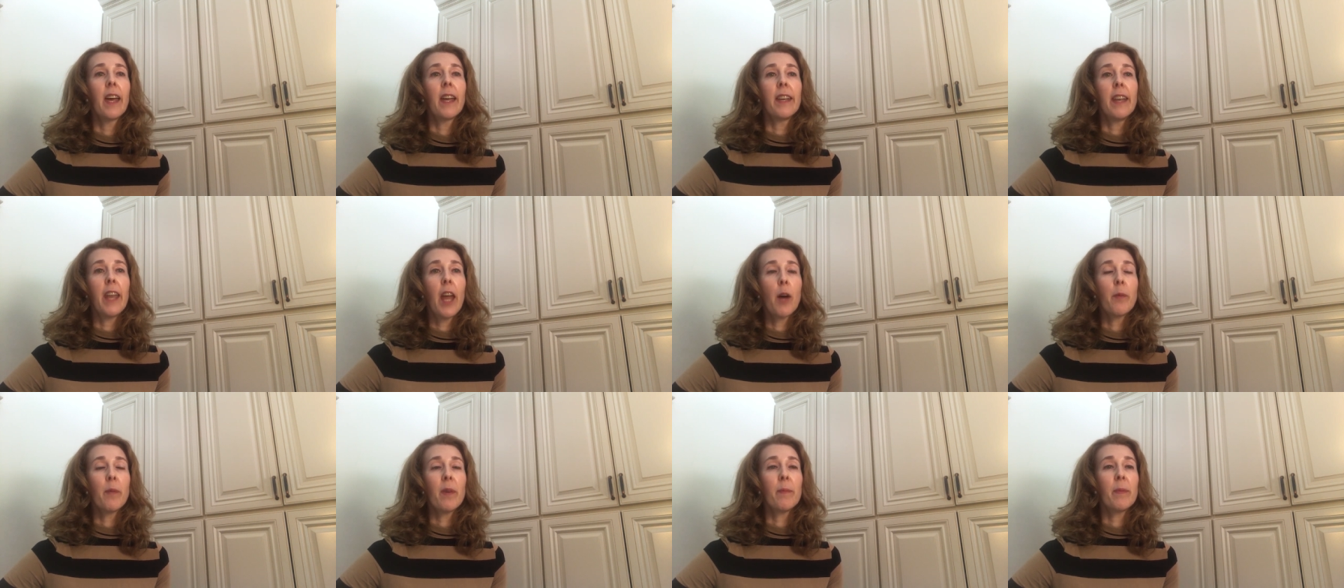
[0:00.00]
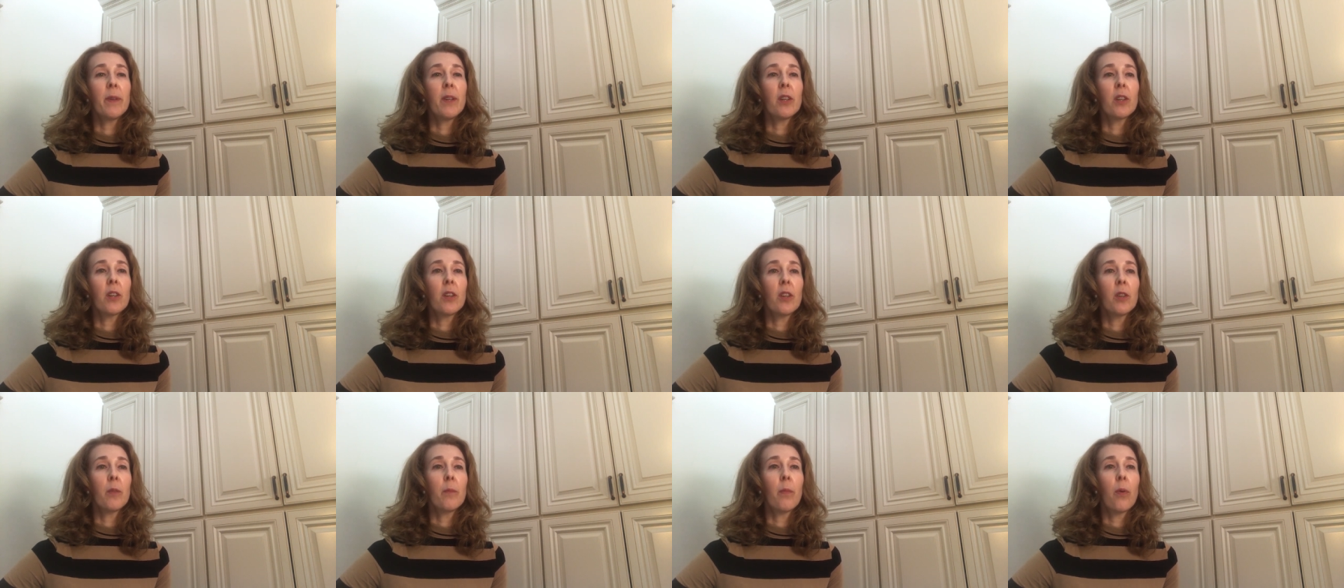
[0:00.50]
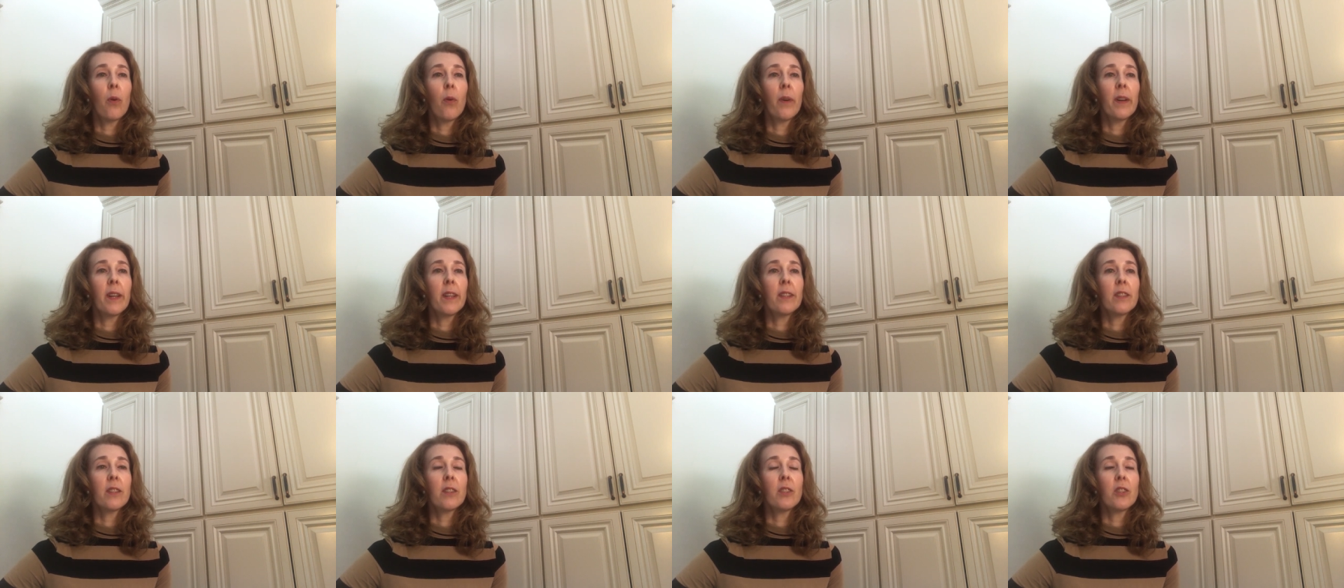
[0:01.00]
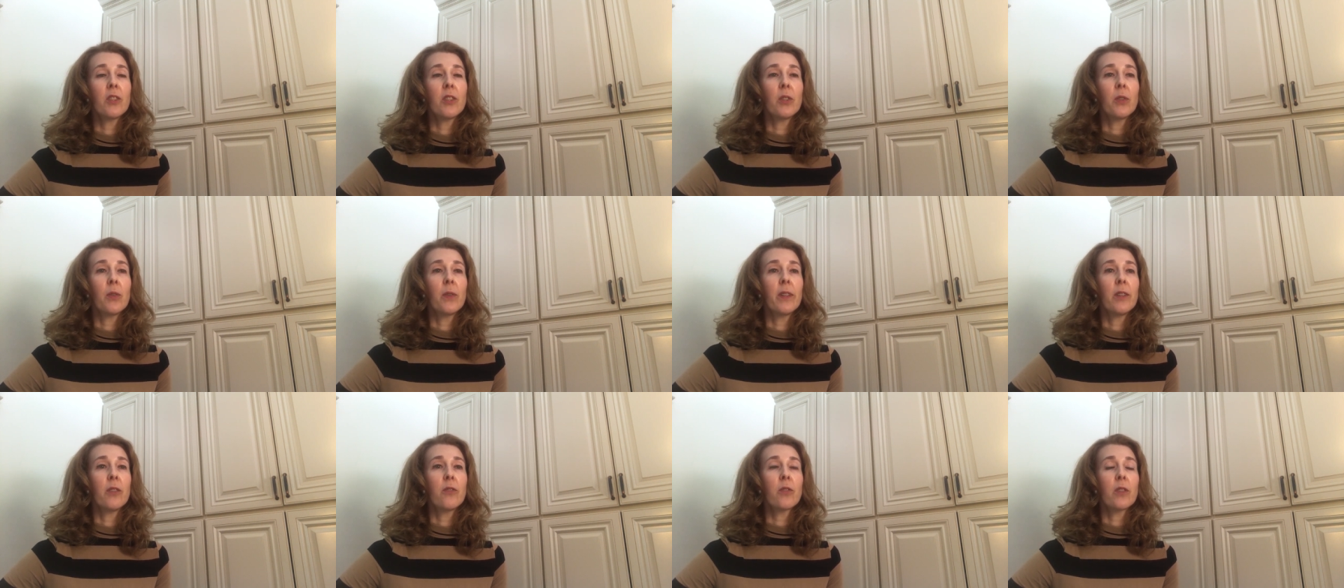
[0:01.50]
now may be a good point
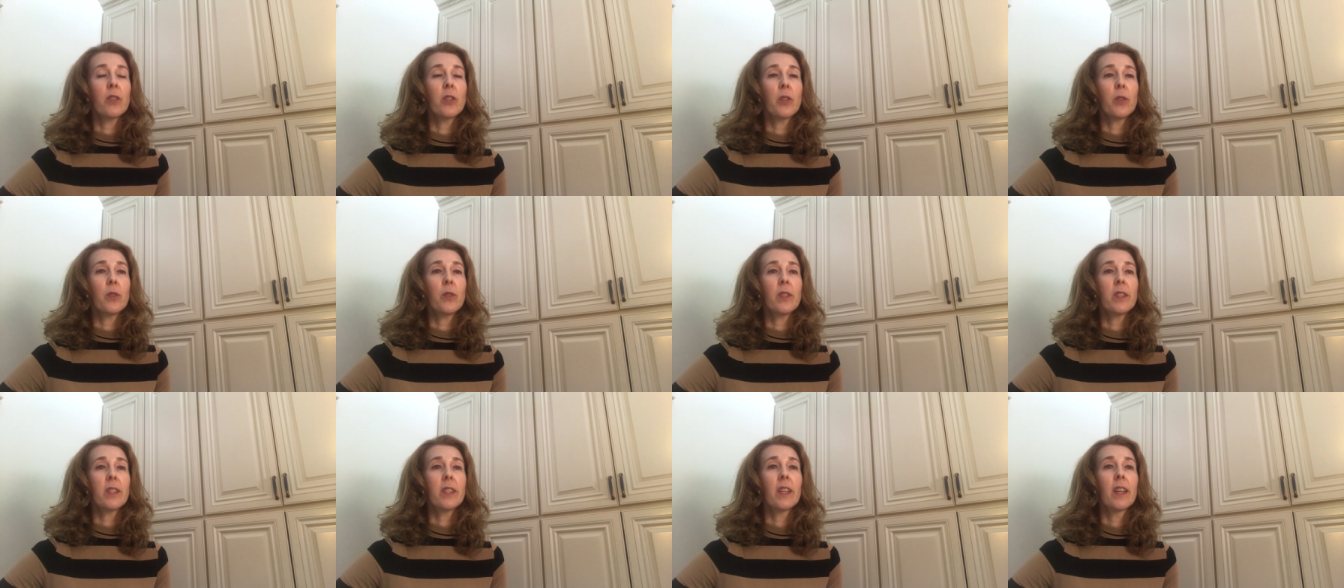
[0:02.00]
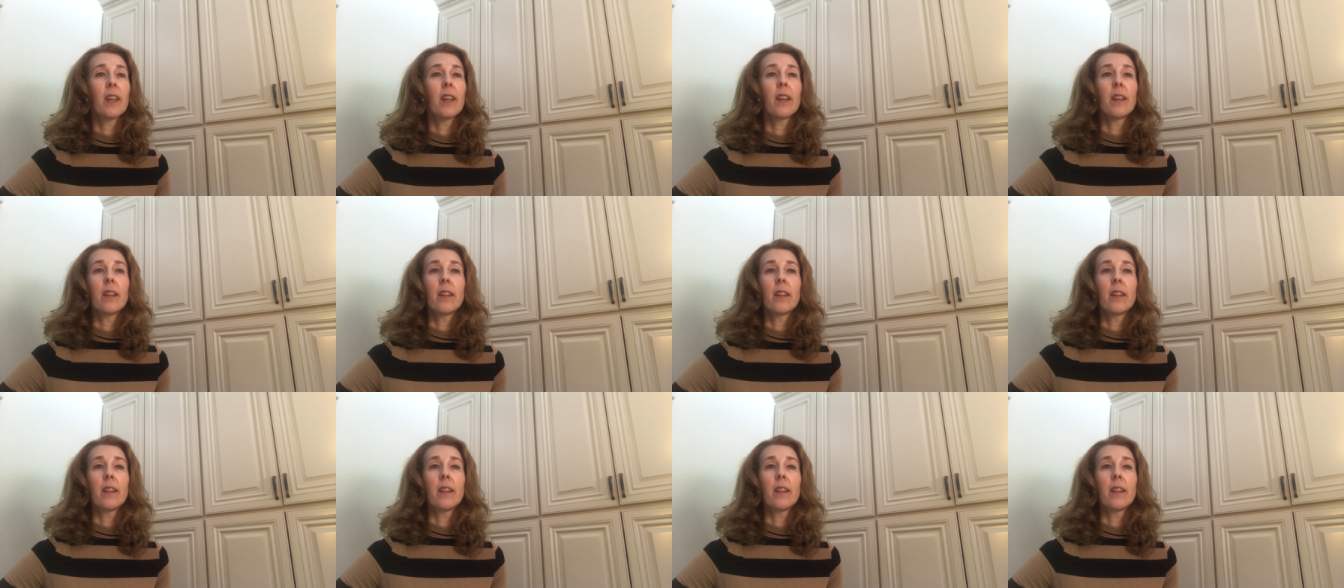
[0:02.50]
to introduce